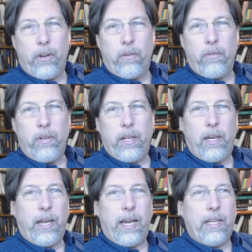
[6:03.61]
known
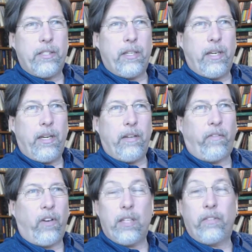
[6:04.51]
as a
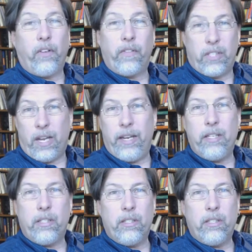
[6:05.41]
philosopher of science,